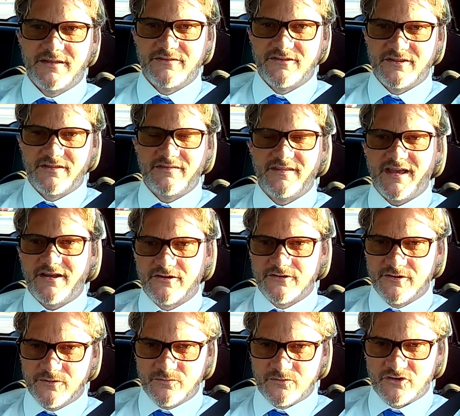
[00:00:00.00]
The
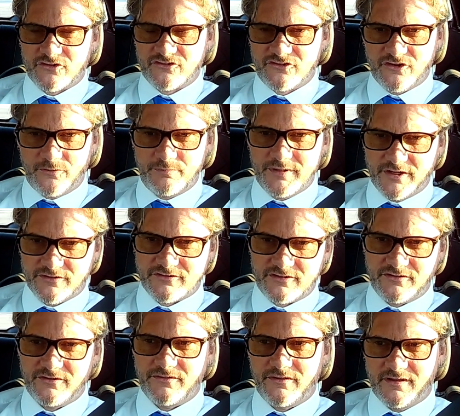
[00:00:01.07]
algorithms are still built to
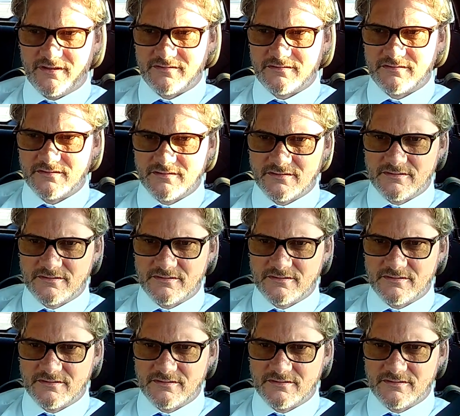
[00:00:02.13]
do this.